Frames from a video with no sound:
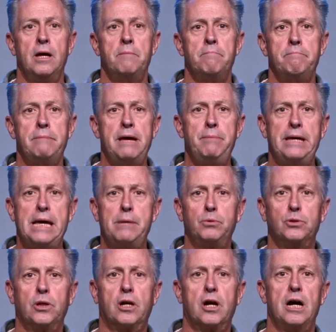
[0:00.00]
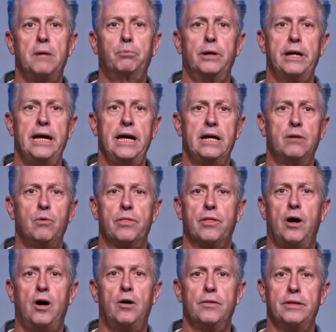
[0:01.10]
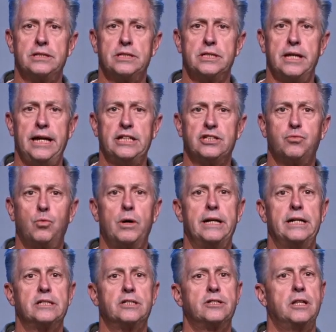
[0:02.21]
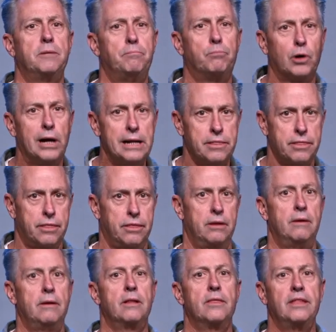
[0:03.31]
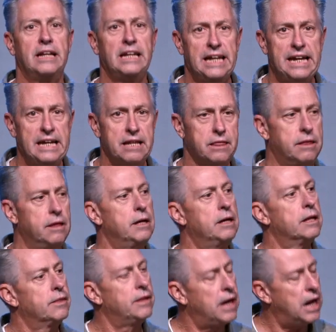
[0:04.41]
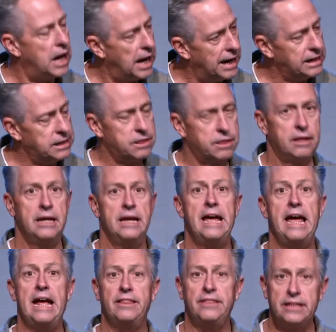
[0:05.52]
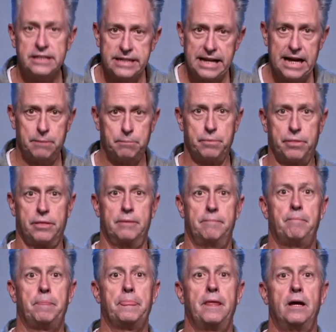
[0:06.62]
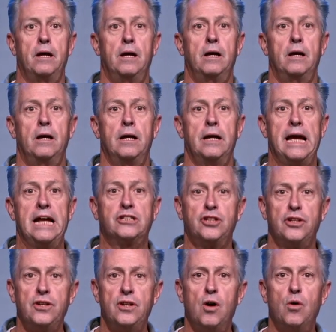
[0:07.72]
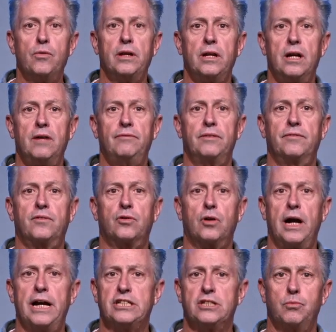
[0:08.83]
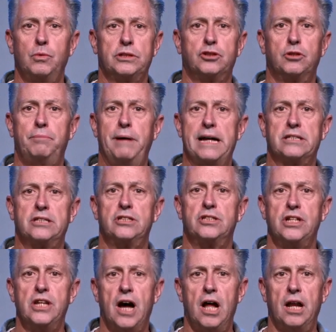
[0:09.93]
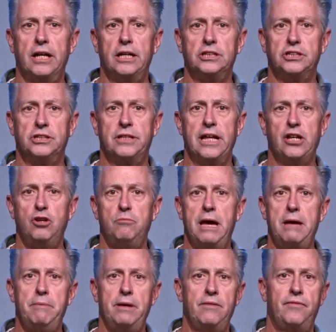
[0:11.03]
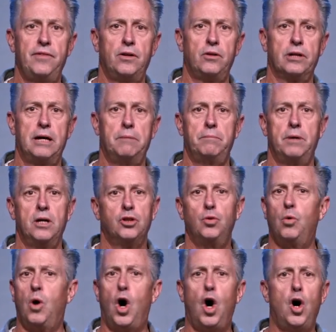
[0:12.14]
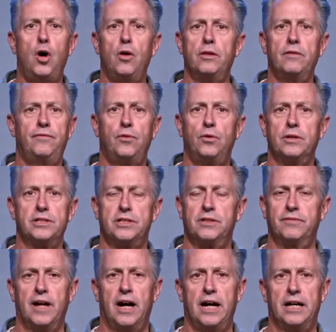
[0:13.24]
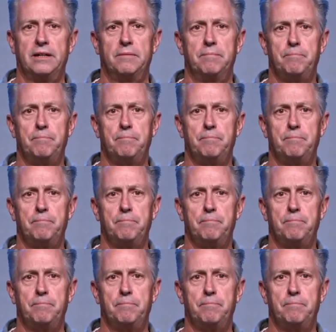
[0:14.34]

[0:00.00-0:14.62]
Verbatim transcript: may be able to comprehend with all the saints what is the breadth, the length, the height, and the depth, and to know the love of Christ, which surpasses knowledge, that you may be filled up to all the fullness of God.